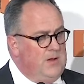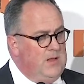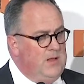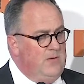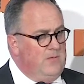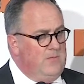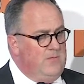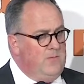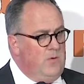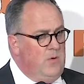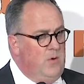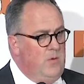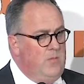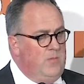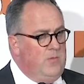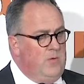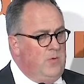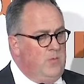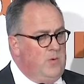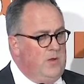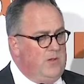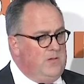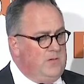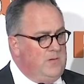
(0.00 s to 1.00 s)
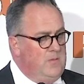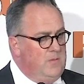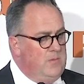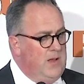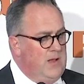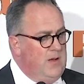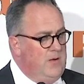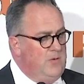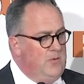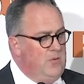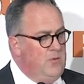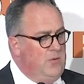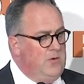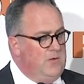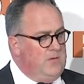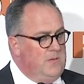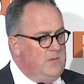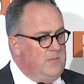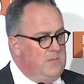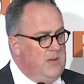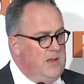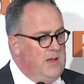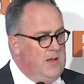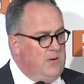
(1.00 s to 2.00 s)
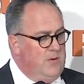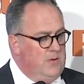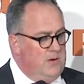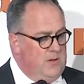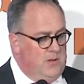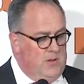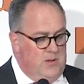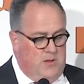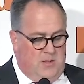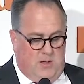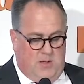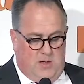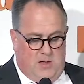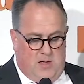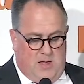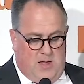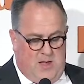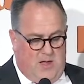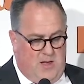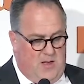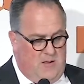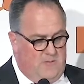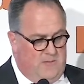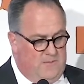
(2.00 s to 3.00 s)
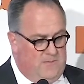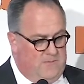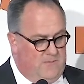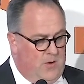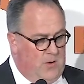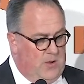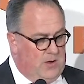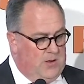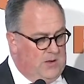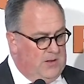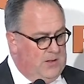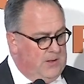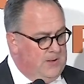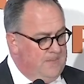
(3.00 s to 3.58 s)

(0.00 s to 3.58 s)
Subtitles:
from the once empowered, always empowered finding.